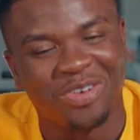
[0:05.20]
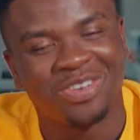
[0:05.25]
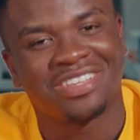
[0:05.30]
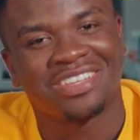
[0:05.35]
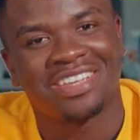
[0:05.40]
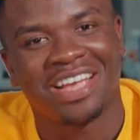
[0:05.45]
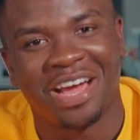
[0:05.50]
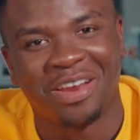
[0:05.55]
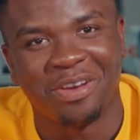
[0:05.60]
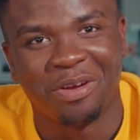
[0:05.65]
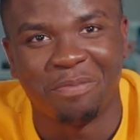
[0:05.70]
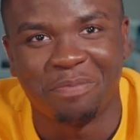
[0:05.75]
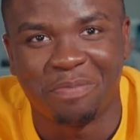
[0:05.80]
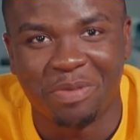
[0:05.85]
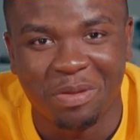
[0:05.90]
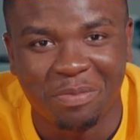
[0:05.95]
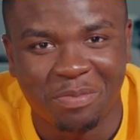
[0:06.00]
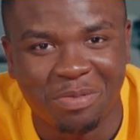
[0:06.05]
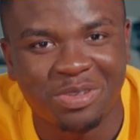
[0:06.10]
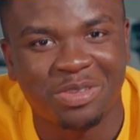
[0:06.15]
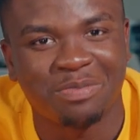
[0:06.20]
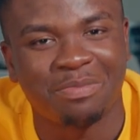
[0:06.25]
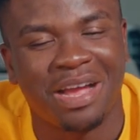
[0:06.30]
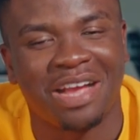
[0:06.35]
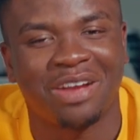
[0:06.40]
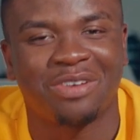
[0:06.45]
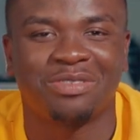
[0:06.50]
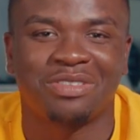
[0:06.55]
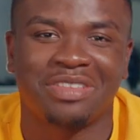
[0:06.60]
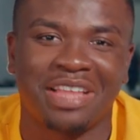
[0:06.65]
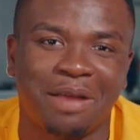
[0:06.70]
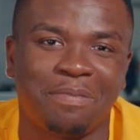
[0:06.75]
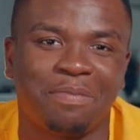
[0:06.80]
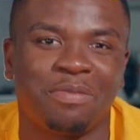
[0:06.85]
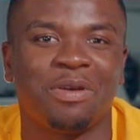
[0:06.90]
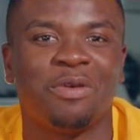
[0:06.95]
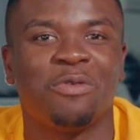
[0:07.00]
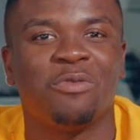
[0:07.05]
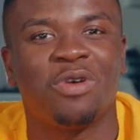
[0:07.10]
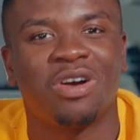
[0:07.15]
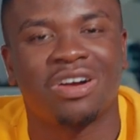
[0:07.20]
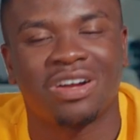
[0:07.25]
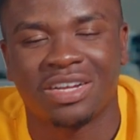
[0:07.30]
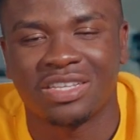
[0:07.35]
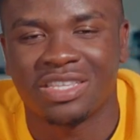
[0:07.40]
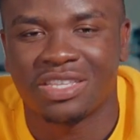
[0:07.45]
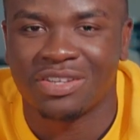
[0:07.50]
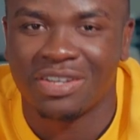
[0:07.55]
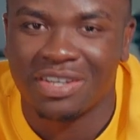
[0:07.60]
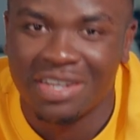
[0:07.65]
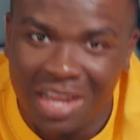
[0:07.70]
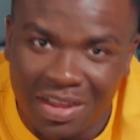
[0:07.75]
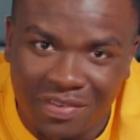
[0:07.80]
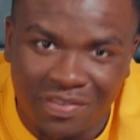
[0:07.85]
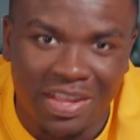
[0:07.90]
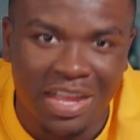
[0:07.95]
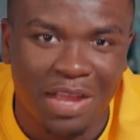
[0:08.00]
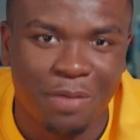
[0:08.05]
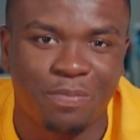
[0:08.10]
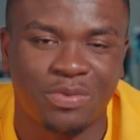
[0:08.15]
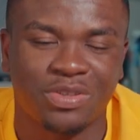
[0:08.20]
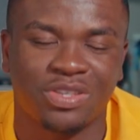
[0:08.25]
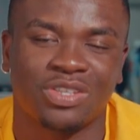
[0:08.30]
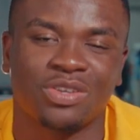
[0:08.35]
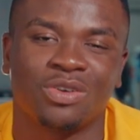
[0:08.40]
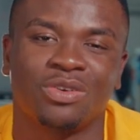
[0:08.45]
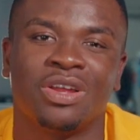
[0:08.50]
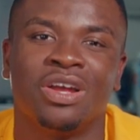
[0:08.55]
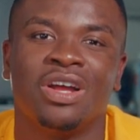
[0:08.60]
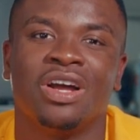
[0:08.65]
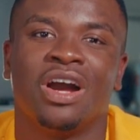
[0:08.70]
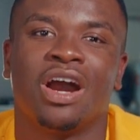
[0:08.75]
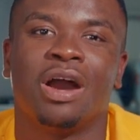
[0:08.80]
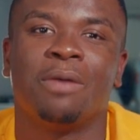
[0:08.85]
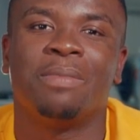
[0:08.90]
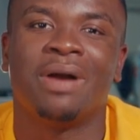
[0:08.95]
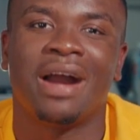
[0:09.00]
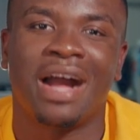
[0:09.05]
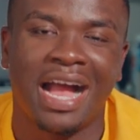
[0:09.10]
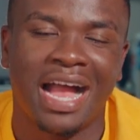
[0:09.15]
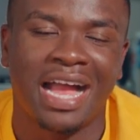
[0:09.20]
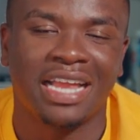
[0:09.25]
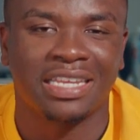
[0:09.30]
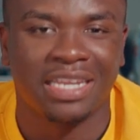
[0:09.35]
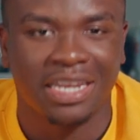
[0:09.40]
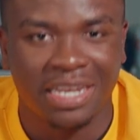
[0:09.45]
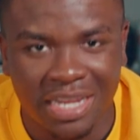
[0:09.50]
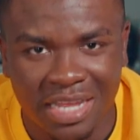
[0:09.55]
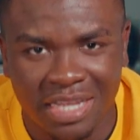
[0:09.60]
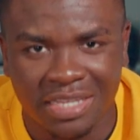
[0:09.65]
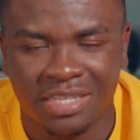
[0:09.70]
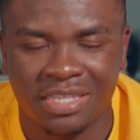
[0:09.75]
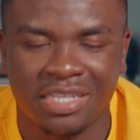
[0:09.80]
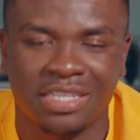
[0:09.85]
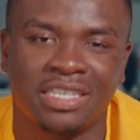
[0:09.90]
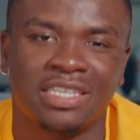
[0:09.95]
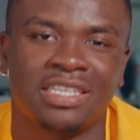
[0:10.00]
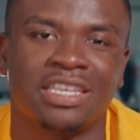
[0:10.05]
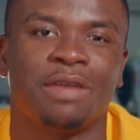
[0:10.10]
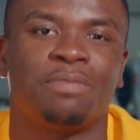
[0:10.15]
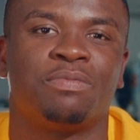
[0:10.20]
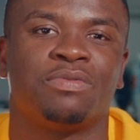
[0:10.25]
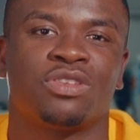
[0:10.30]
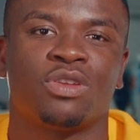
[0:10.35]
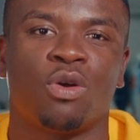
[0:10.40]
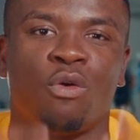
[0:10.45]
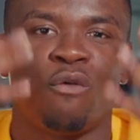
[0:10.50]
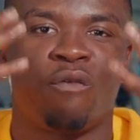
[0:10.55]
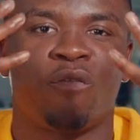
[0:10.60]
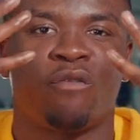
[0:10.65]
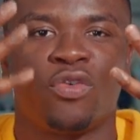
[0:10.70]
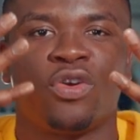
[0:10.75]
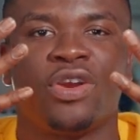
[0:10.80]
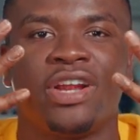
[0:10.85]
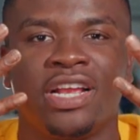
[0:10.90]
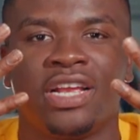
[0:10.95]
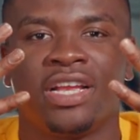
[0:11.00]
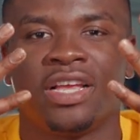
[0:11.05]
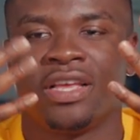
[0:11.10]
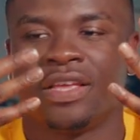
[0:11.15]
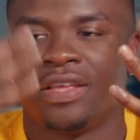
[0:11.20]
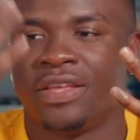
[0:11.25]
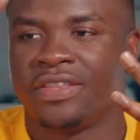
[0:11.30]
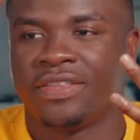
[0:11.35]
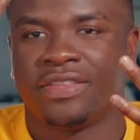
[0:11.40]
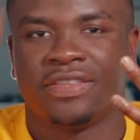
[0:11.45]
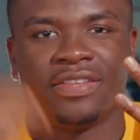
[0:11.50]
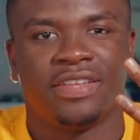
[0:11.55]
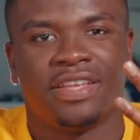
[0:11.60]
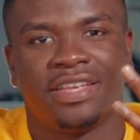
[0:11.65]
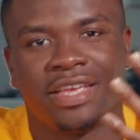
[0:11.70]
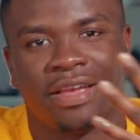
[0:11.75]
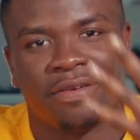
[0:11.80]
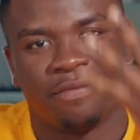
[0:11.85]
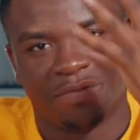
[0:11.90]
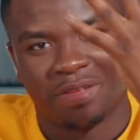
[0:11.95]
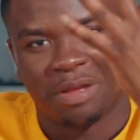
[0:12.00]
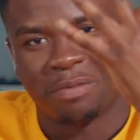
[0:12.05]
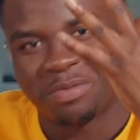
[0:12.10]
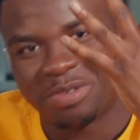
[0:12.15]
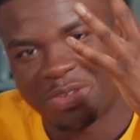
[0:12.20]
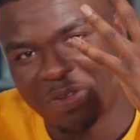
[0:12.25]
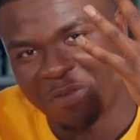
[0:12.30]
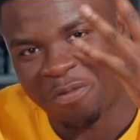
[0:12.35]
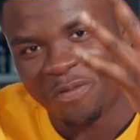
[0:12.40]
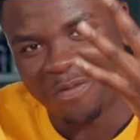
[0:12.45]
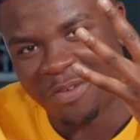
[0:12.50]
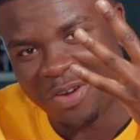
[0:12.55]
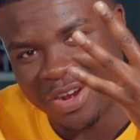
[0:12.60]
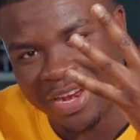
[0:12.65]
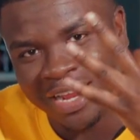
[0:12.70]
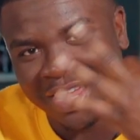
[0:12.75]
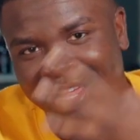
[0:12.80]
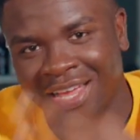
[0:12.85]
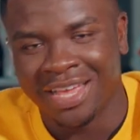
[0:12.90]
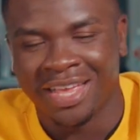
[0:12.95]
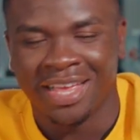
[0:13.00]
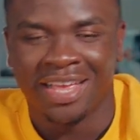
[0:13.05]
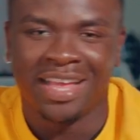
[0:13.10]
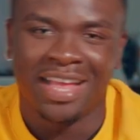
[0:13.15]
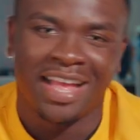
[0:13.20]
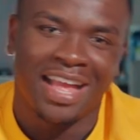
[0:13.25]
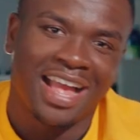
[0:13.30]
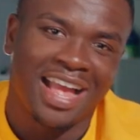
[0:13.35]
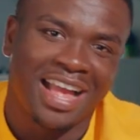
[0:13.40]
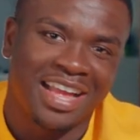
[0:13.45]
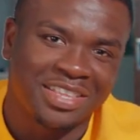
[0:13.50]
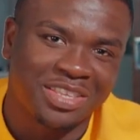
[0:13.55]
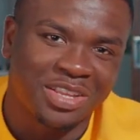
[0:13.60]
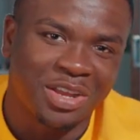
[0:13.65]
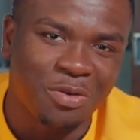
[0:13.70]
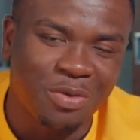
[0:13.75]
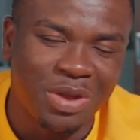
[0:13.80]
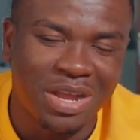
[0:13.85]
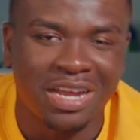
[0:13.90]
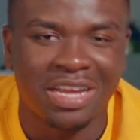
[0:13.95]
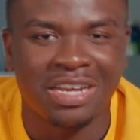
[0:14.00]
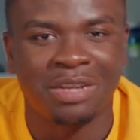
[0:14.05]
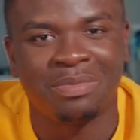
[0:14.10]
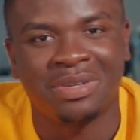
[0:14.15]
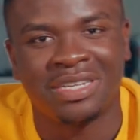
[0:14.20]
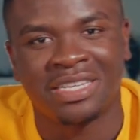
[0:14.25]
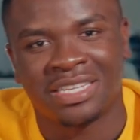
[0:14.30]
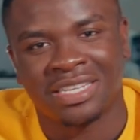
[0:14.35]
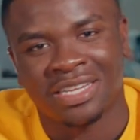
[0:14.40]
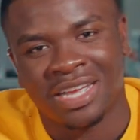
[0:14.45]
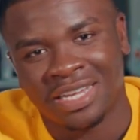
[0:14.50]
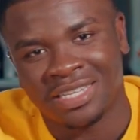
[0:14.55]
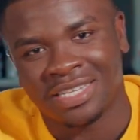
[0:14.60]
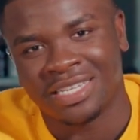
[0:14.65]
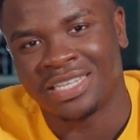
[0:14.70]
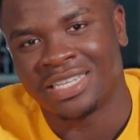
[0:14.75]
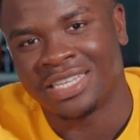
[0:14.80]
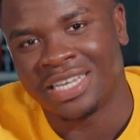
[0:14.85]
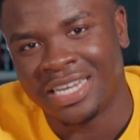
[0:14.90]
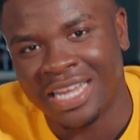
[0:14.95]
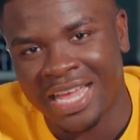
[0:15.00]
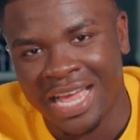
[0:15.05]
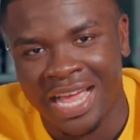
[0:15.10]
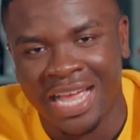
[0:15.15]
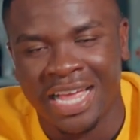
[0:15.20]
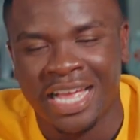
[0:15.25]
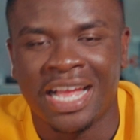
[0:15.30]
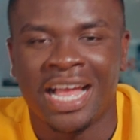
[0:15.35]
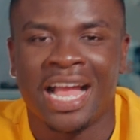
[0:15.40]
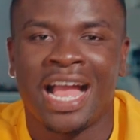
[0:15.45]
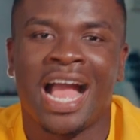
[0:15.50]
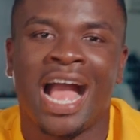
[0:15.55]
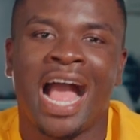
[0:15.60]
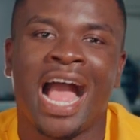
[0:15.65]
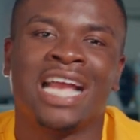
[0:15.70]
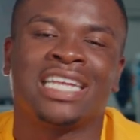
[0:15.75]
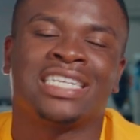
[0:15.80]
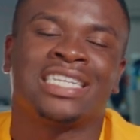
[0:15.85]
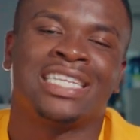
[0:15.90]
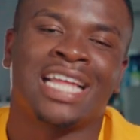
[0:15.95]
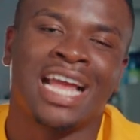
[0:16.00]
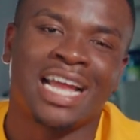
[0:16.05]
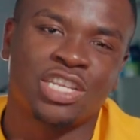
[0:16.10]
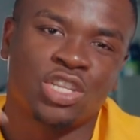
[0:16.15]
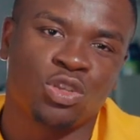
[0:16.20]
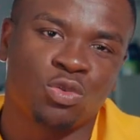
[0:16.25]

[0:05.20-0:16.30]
What's going on, people? It's Michael Dapaah, and welcome to another episode of Behind the Lens. This is episode 3. Yeah, episode 3. And we're going to be discussing today hashtag